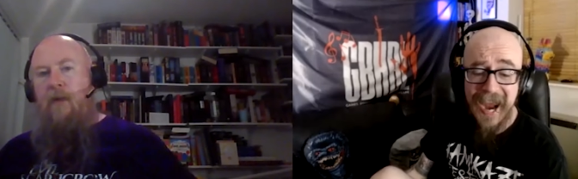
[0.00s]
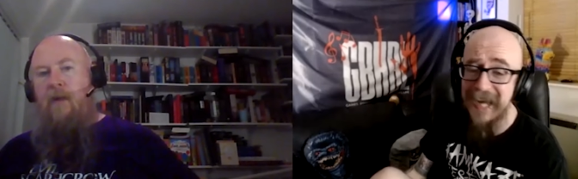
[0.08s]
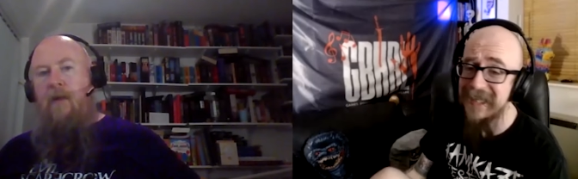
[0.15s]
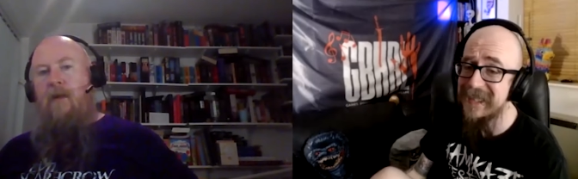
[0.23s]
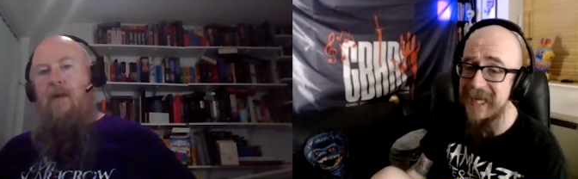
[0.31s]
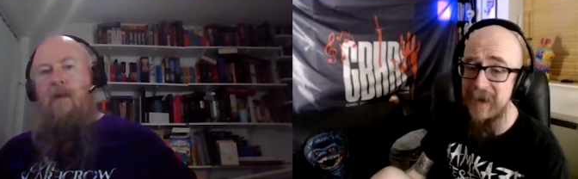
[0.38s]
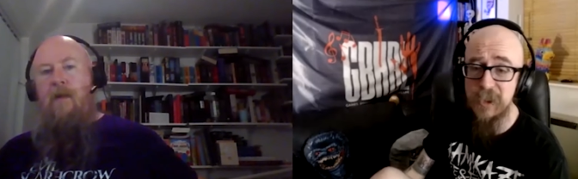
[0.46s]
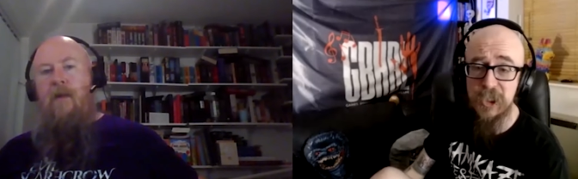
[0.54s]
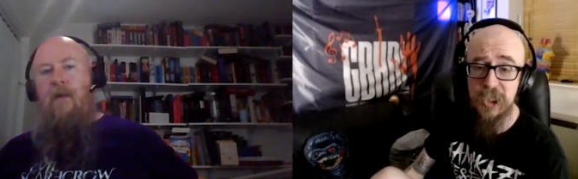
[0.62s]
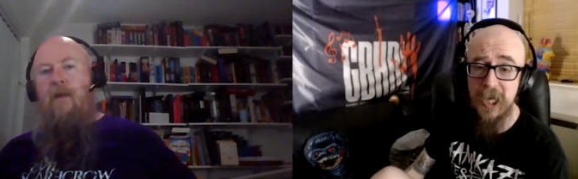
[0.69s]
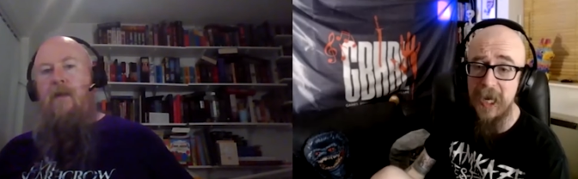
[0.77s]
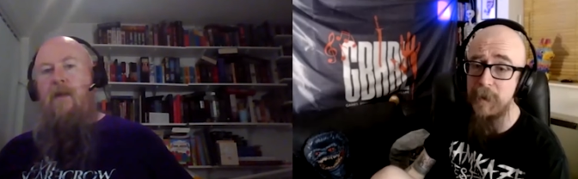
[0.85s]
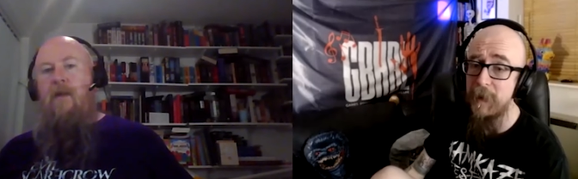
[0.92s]
Speaker 1: It sounds
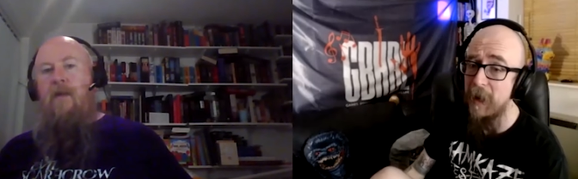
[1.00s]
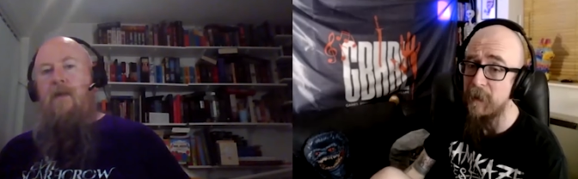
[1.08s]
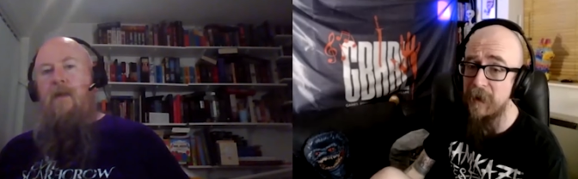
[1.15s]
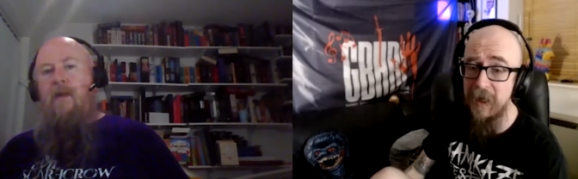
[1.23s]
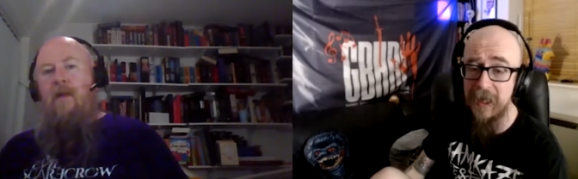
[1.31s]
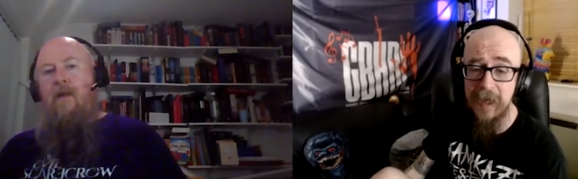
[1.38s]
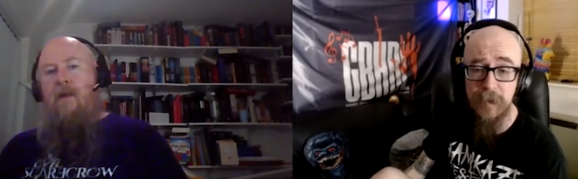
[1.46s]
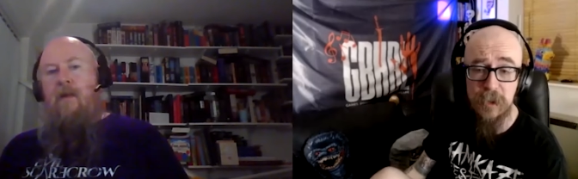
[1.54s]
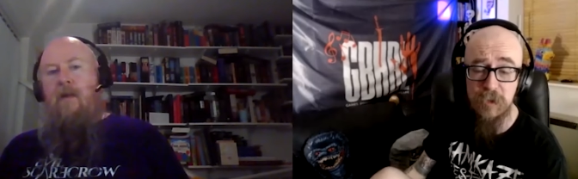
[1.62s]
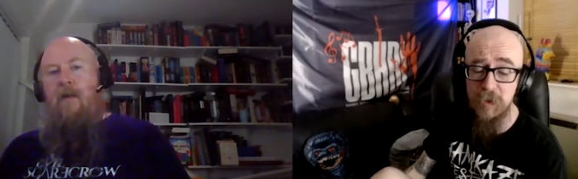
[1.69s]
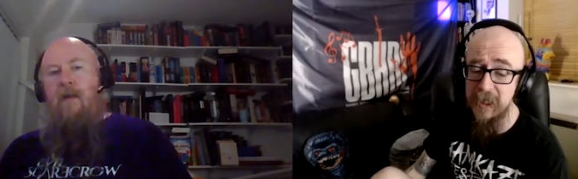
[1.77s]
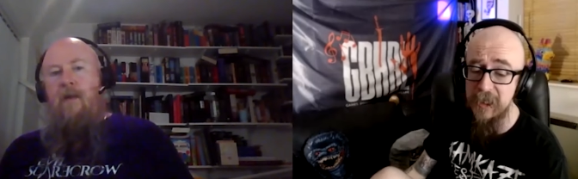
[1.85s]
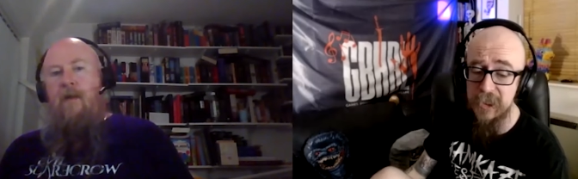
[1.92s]
cheap, but I'm going to keep this
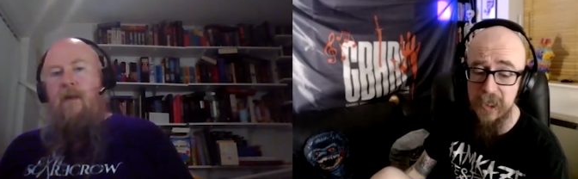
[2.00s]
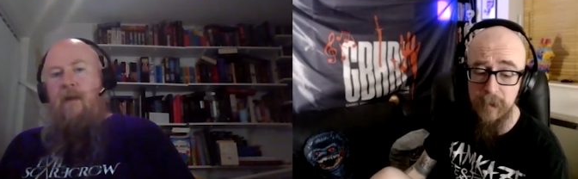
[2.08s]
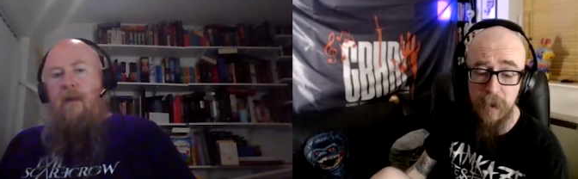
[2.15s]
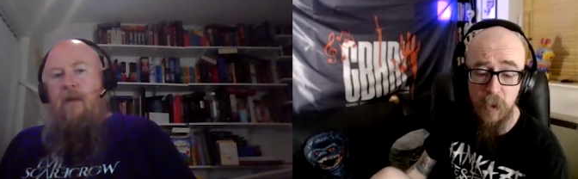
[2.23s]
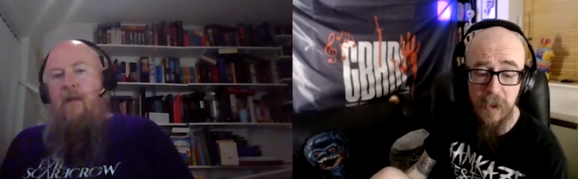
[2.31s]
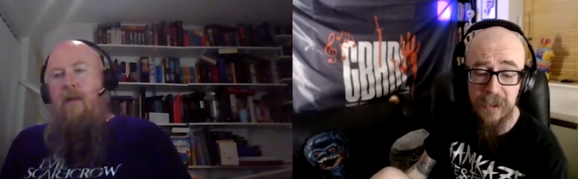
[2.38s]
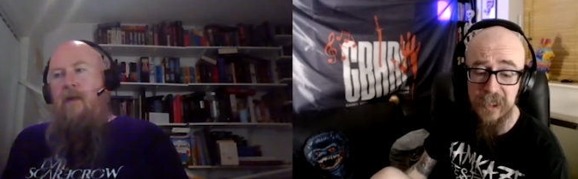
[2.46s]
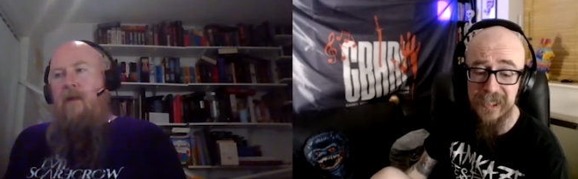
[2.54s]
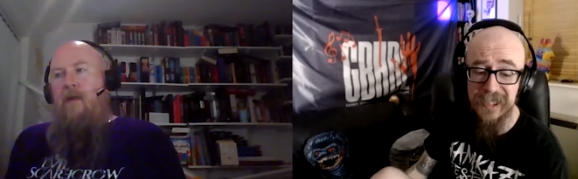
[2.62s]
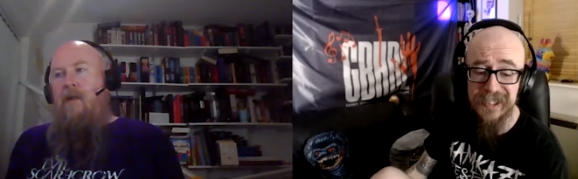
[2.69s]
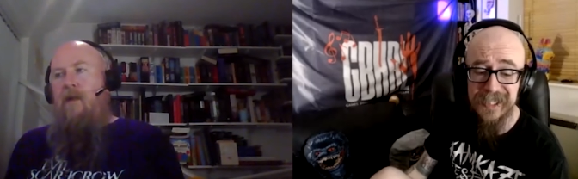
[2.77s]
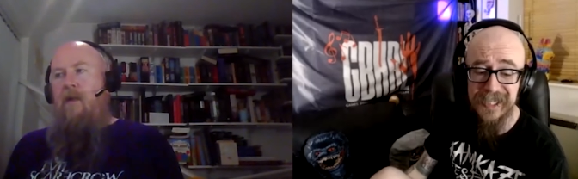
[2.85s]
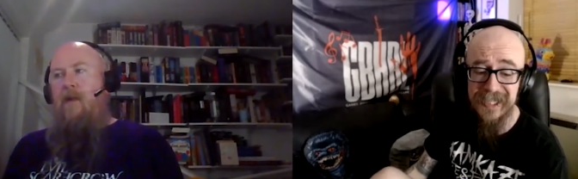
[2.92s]
really simple, which
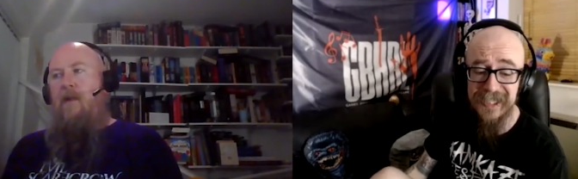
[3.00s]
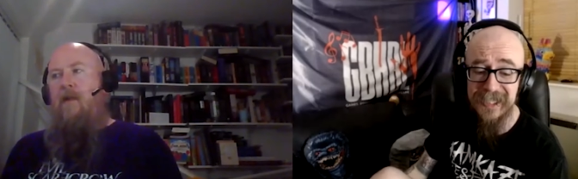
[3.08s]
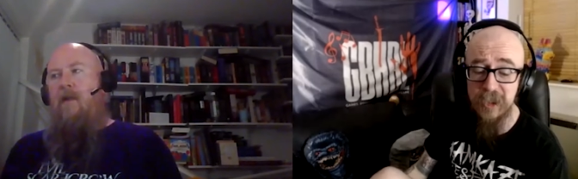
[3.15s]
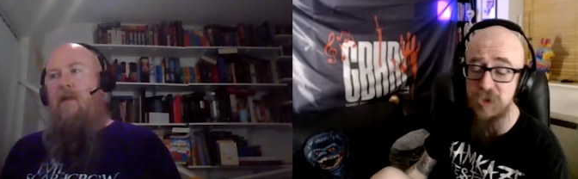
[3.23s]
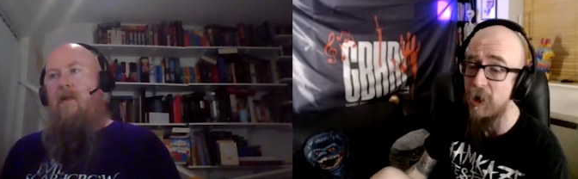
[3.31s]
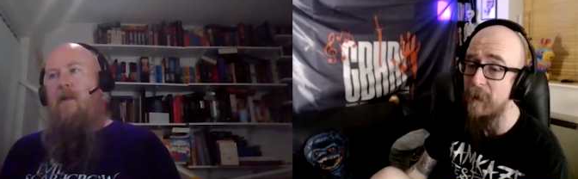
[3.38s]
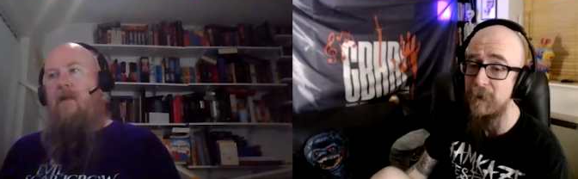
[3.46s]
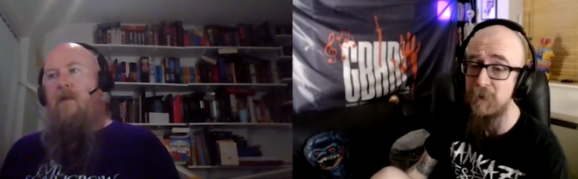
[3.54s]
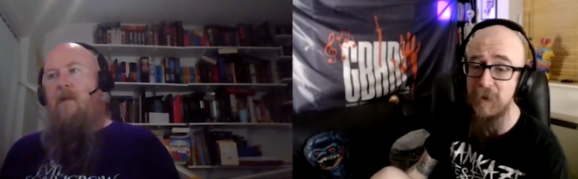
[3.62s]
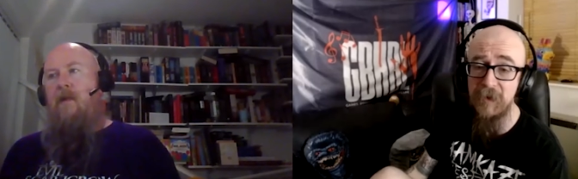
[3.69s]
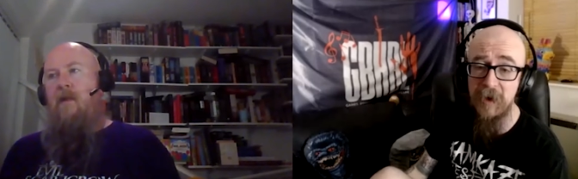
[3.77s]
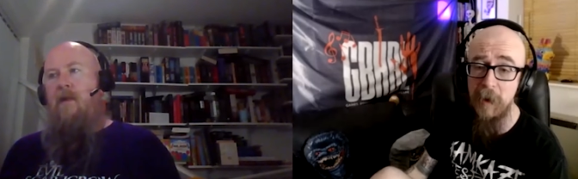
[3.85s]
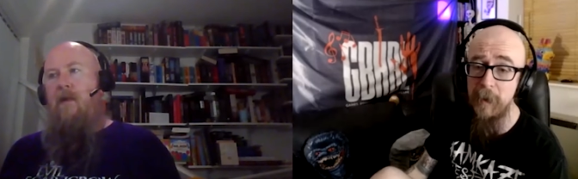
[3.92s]
is the drum and
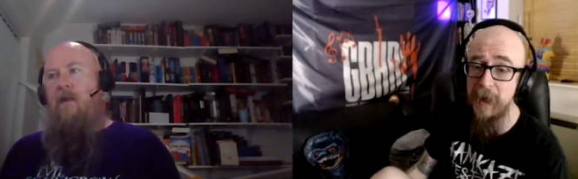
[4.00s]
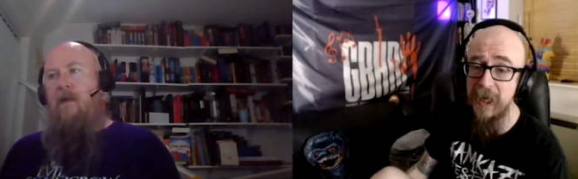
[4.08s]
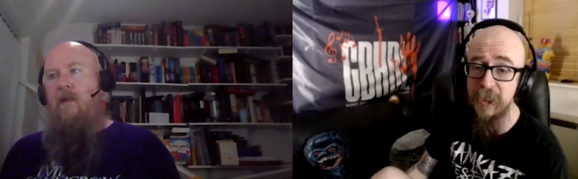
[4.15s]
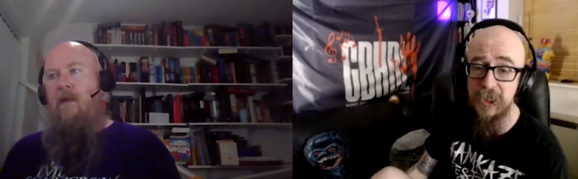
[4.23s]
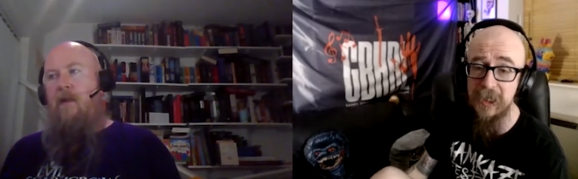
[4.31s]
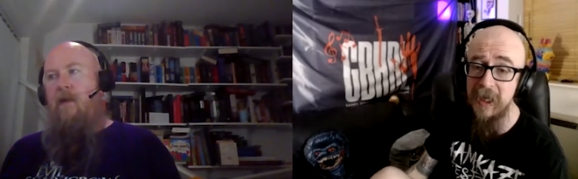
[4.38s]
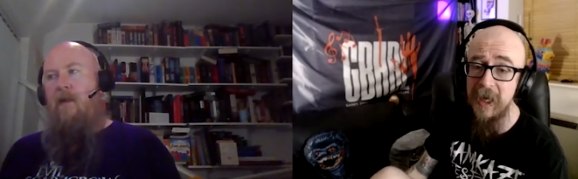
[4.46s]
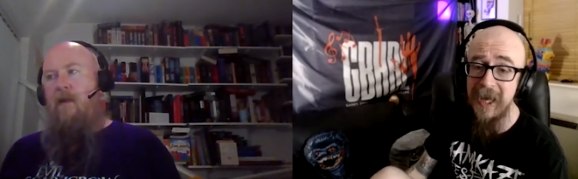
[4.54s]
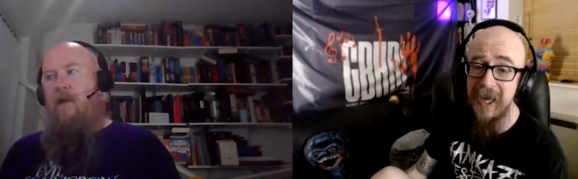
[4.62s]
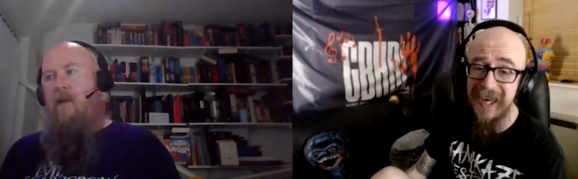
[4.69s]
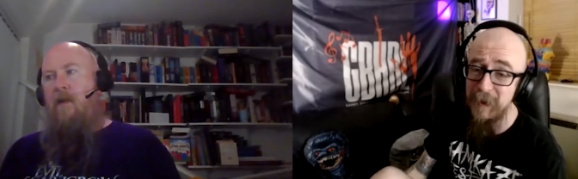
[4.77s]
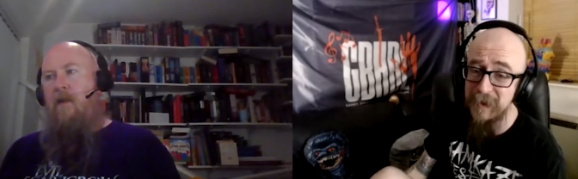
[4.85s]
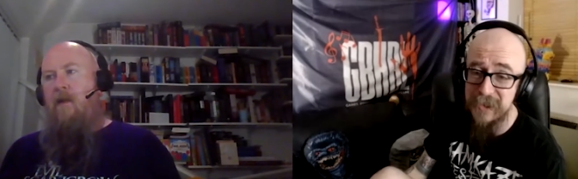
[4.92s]
riff combination.
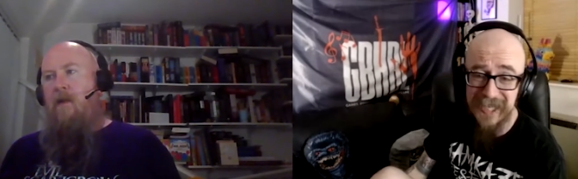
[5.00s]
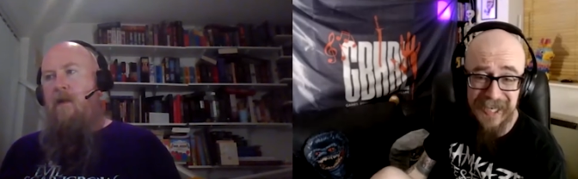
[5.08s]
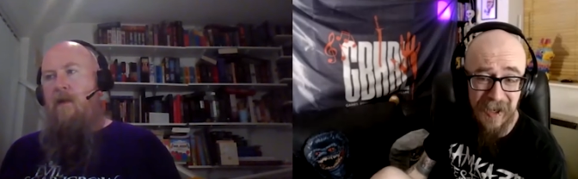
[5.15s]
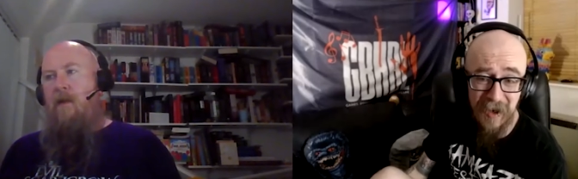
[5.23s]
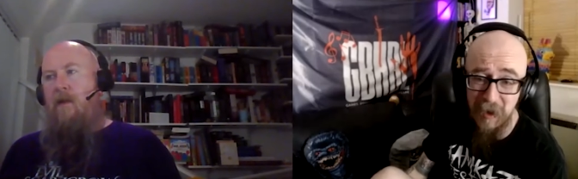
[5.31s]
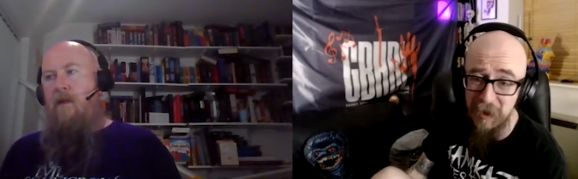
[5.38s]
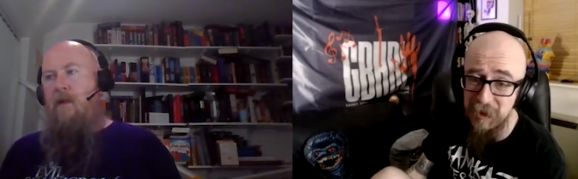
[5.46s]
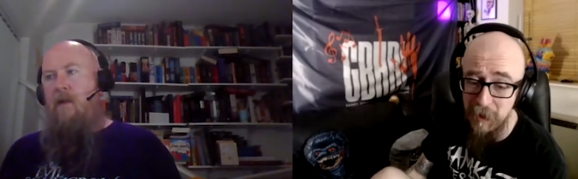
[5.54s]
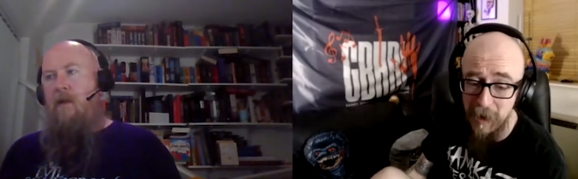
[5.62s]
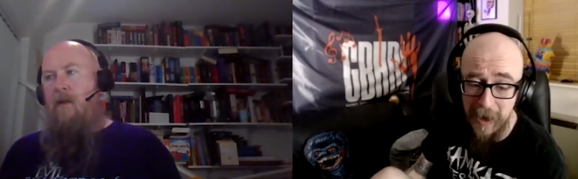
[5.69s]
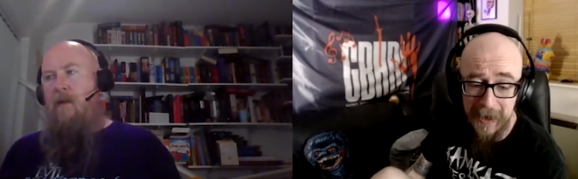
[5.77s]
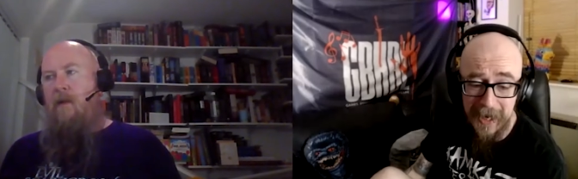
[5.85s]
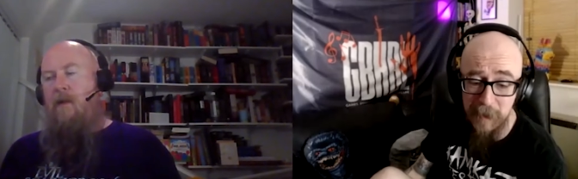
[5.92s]
We've said it a lot
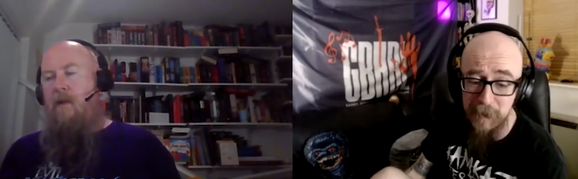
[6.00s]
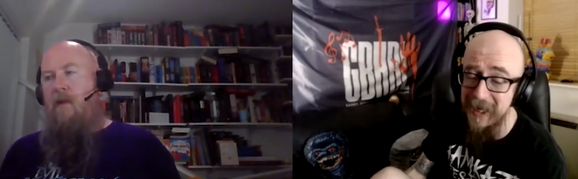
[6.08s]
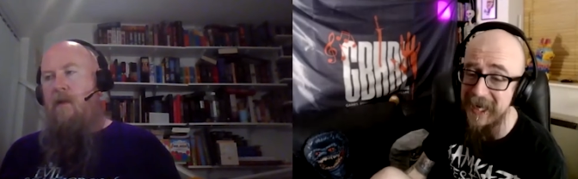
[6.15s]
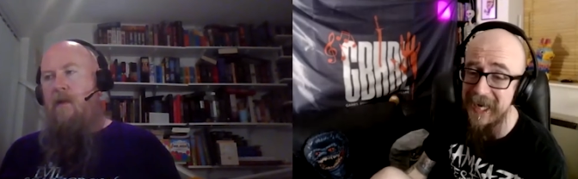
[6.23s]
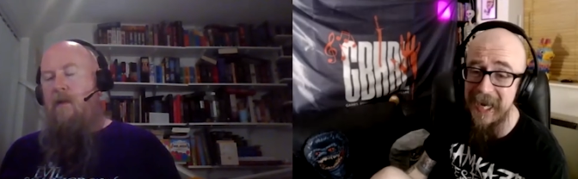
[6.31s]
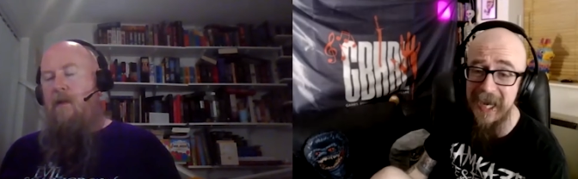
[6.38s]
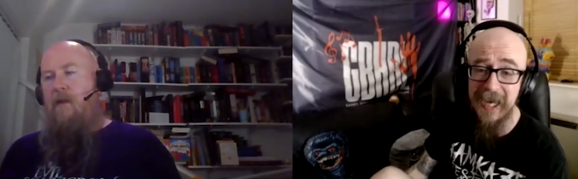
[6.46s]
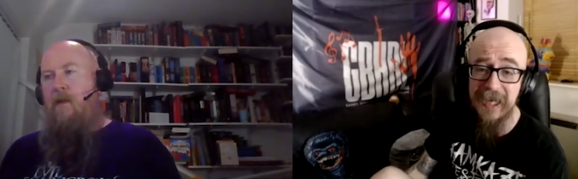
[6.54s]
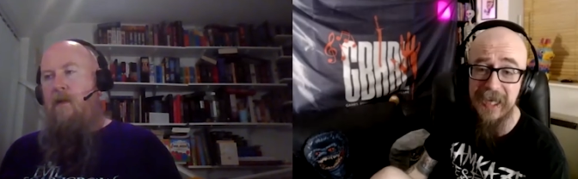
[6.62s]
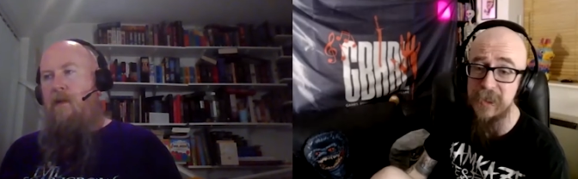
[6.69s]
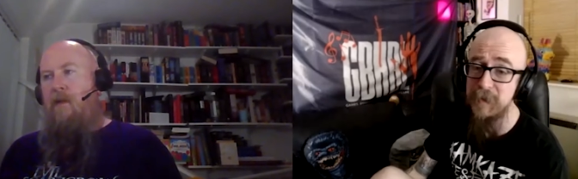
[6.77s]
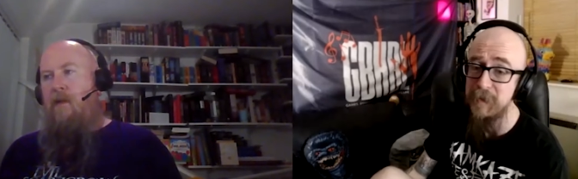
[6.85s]
throughout it, but here it's